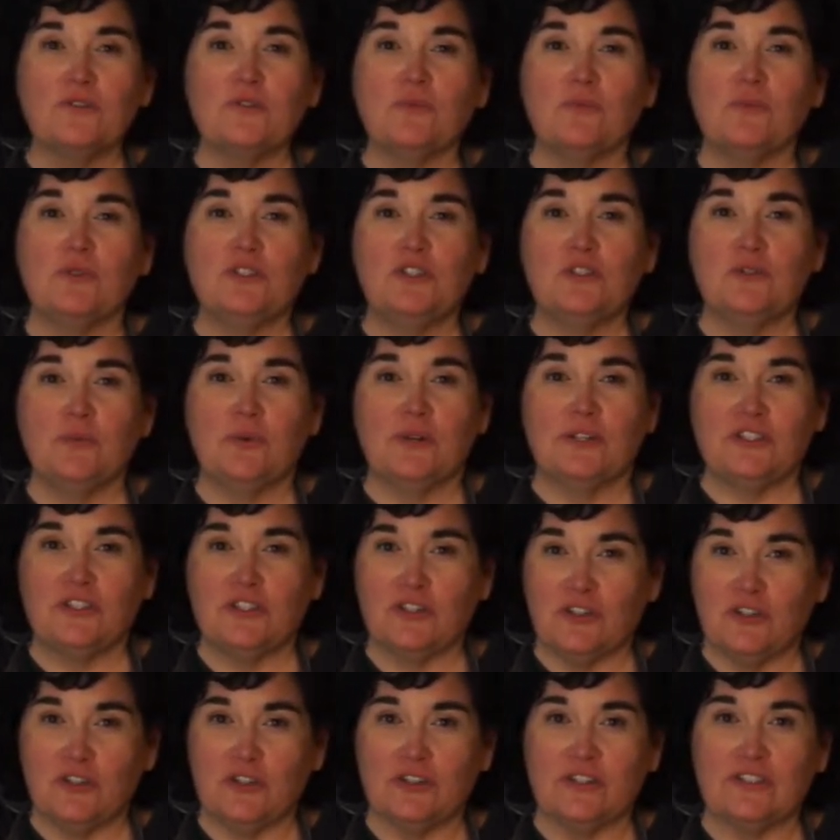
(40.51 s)
would you want to
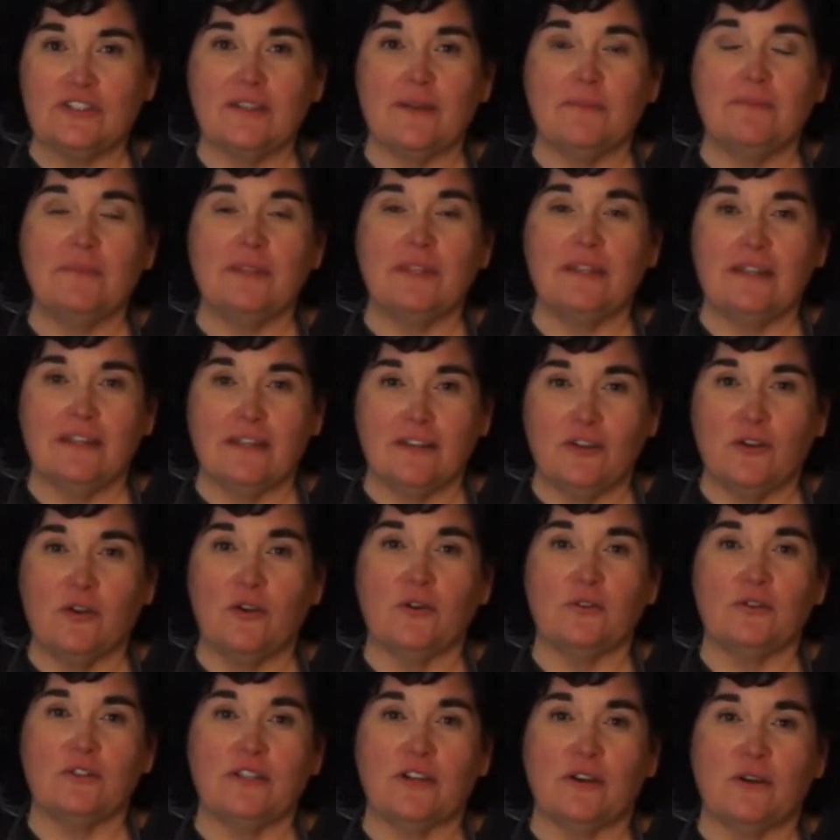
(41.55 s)
cook something in a
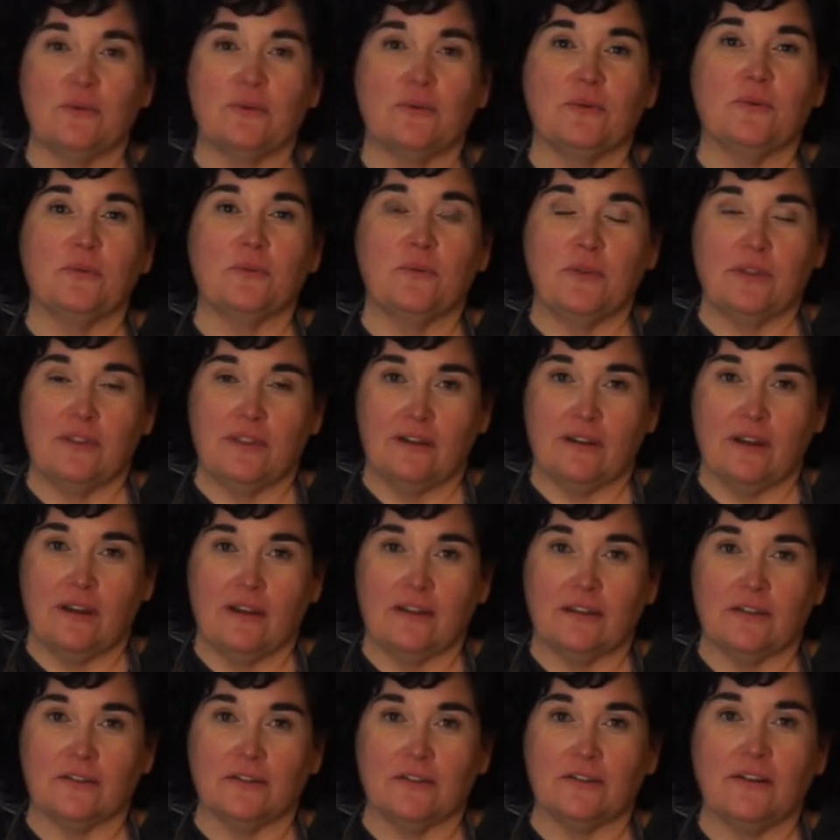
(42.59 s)
hotel room with an
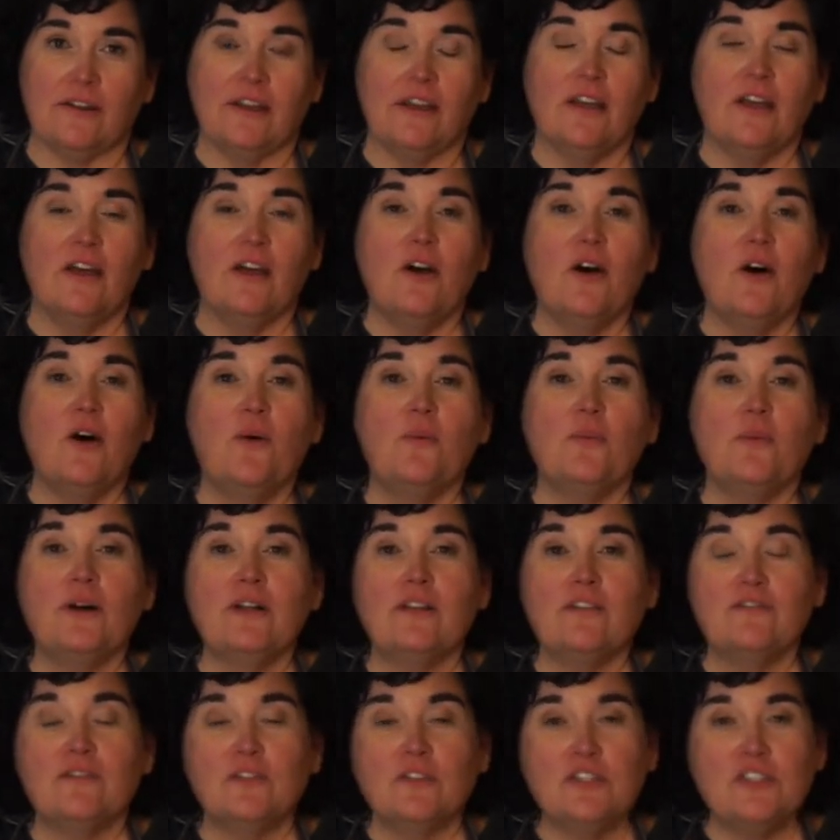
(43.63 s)
iron?
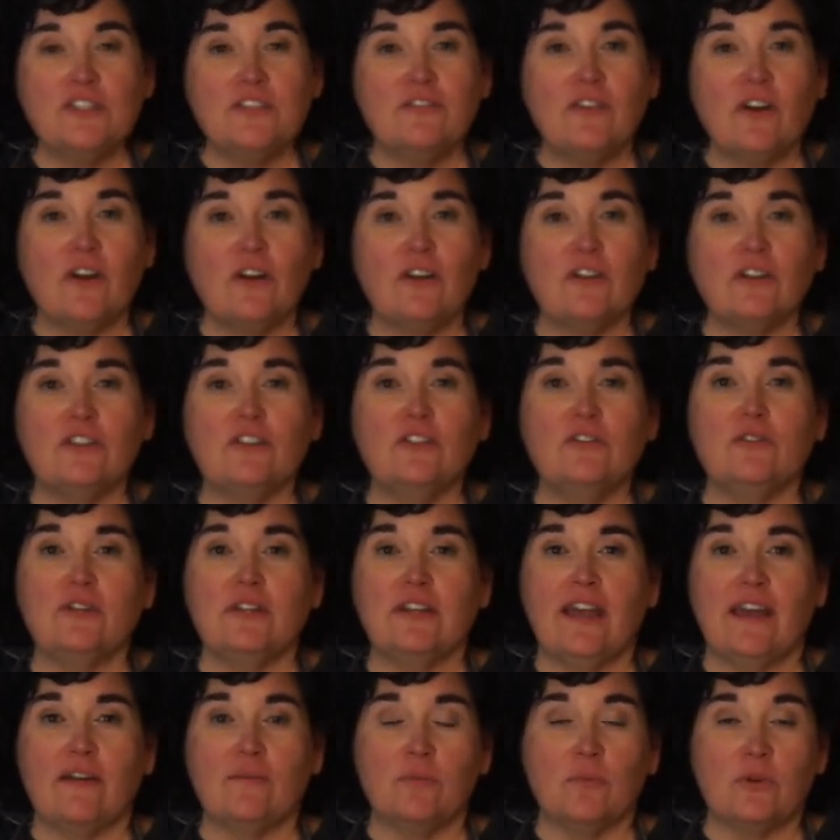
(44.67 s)
Well, first of all, you can
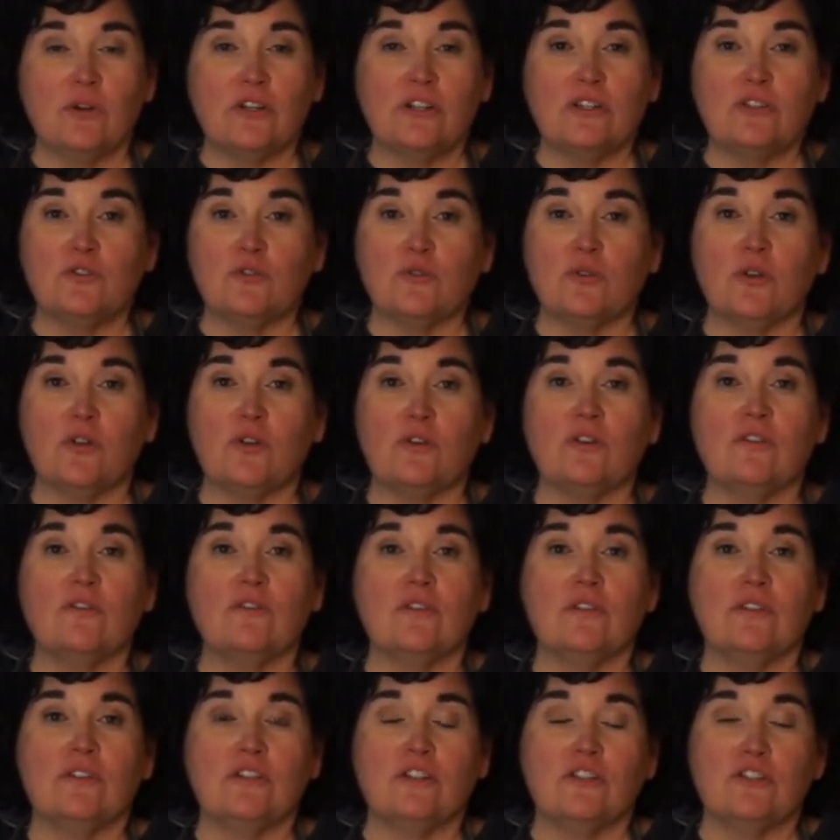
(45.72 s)
have more control
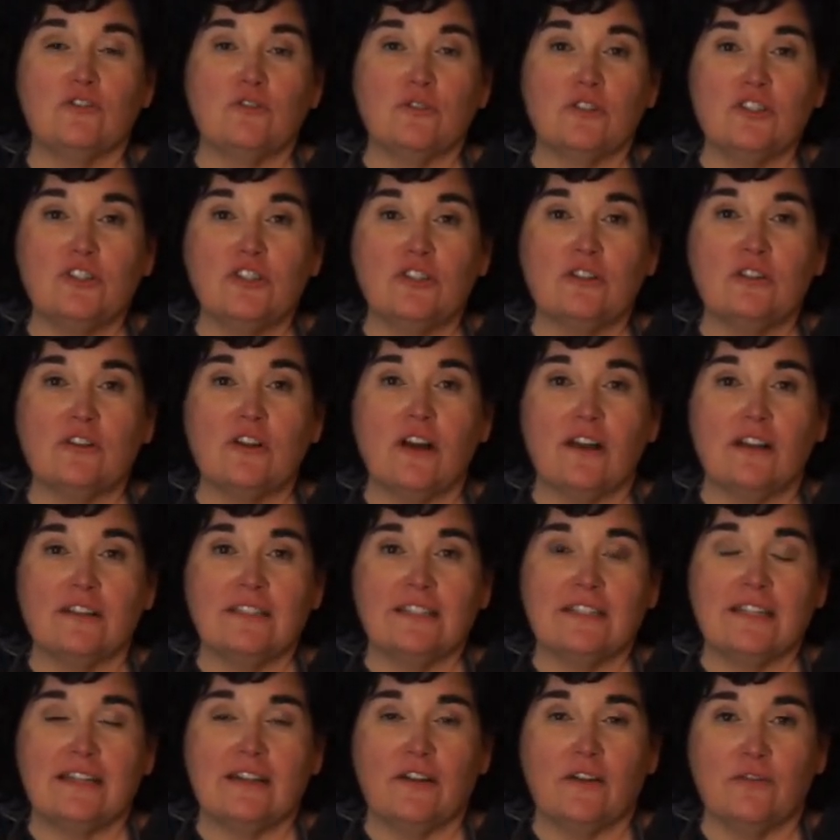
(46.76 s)
over the nutritional
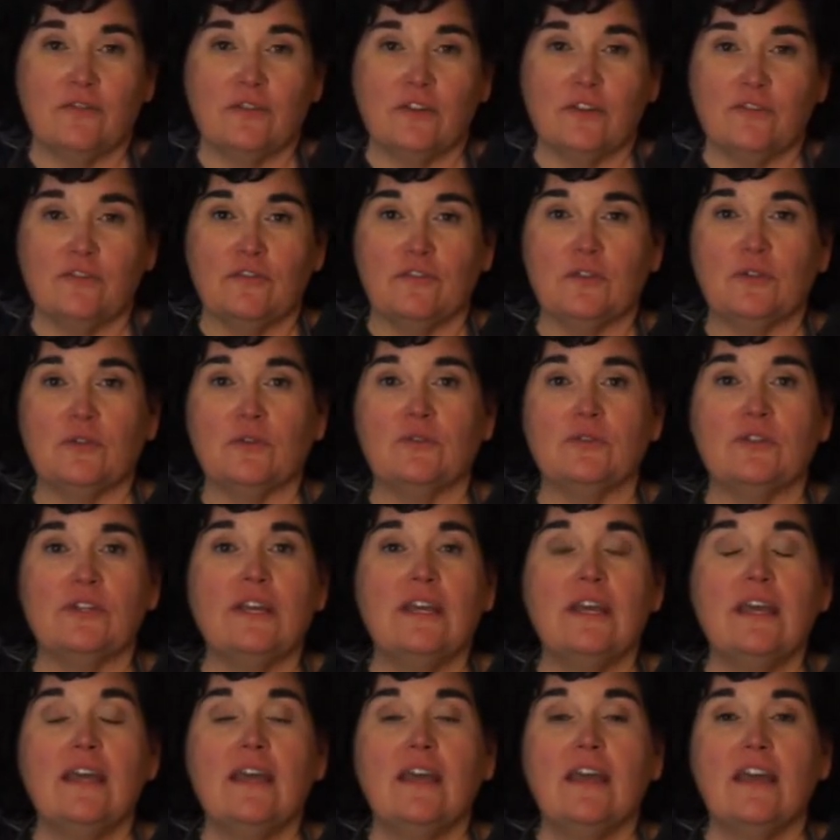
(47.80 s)
content of your food.
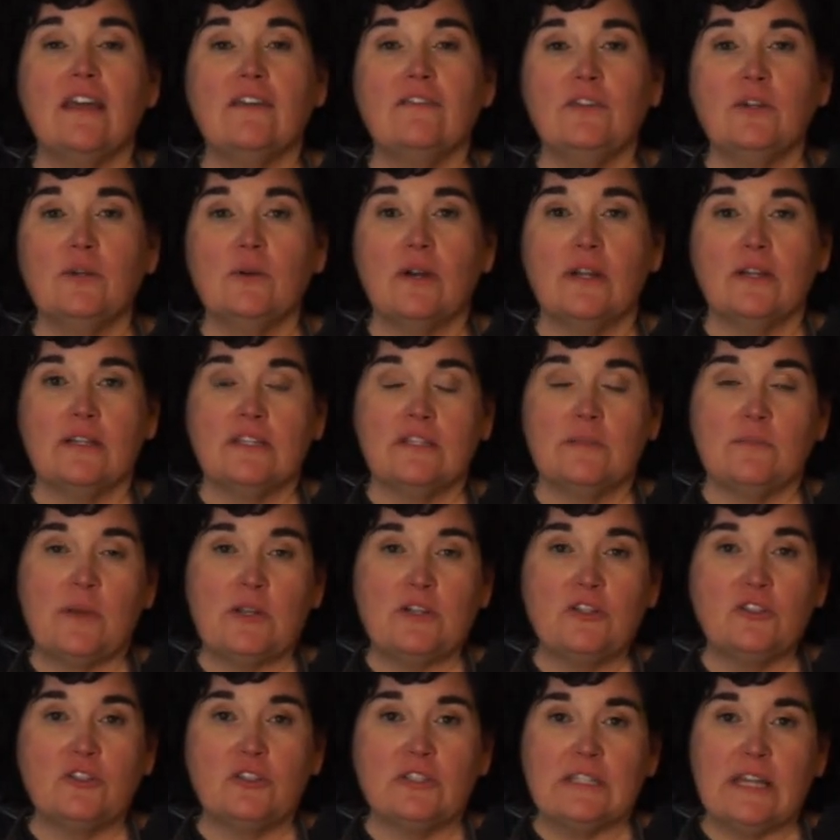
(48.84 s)
If you're on a
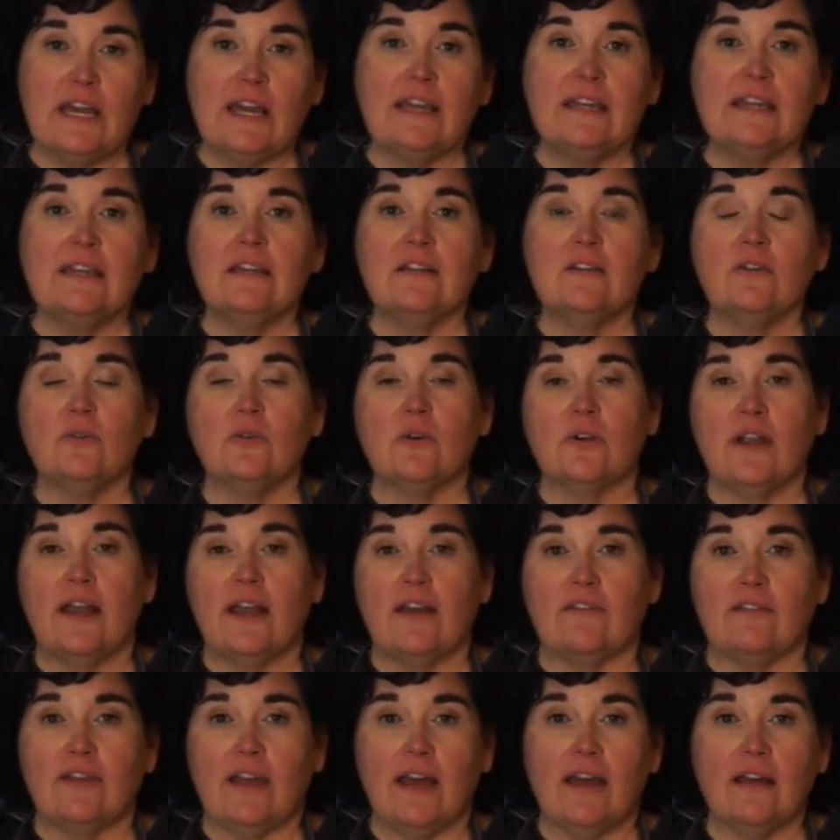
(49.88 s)
special diet or
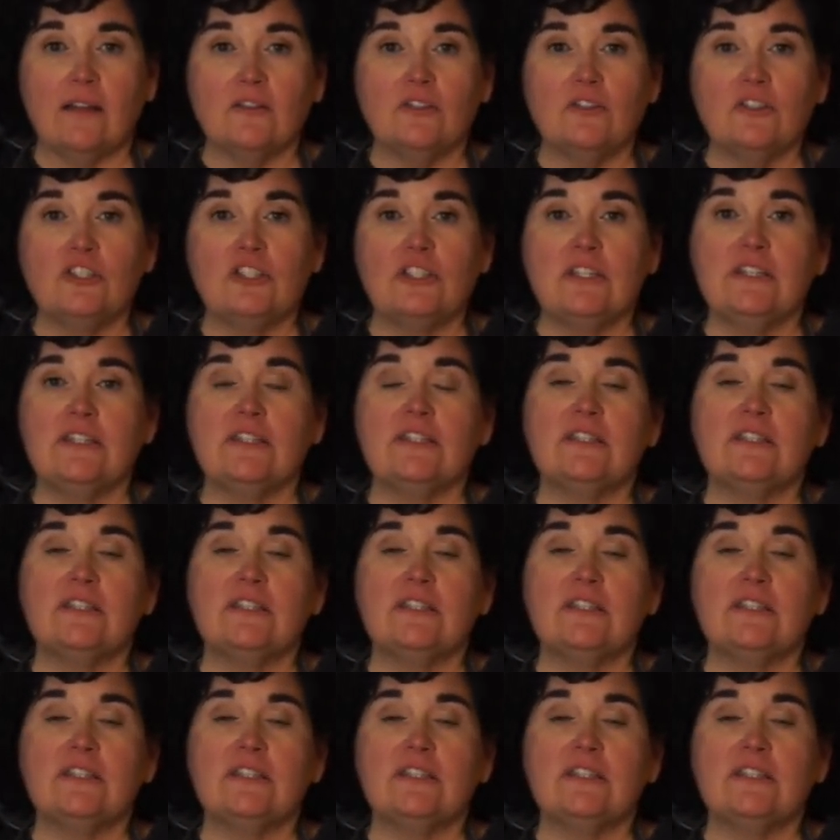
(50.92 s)
have allergies,